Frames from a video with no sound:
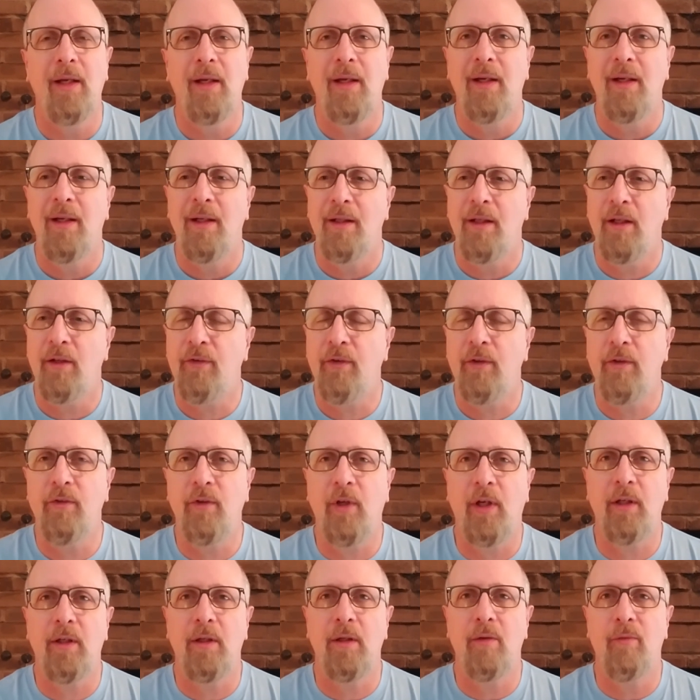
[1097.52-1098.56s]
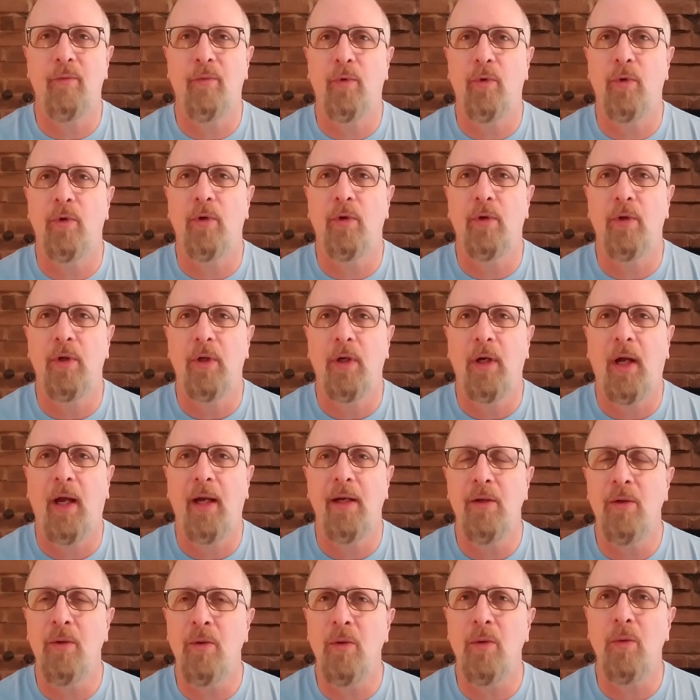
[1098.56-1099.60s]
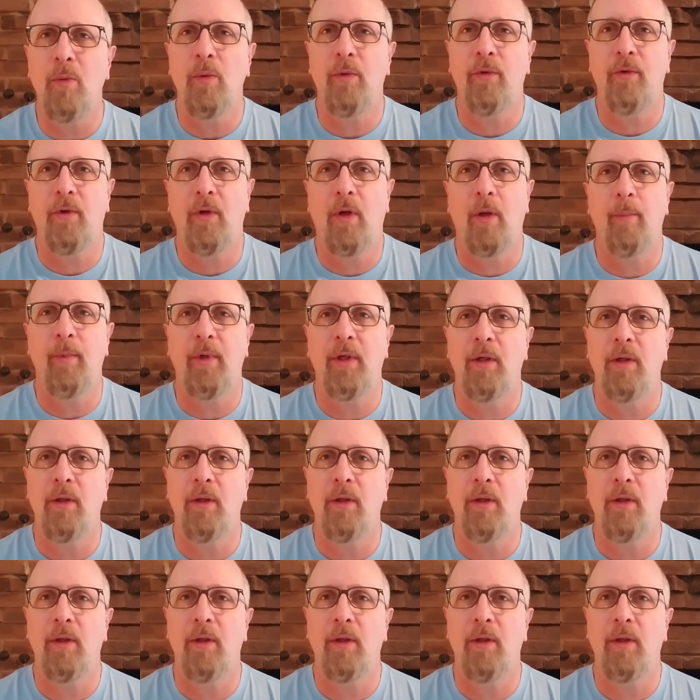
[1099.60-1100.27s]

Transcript: this executive order, I knew it was coming.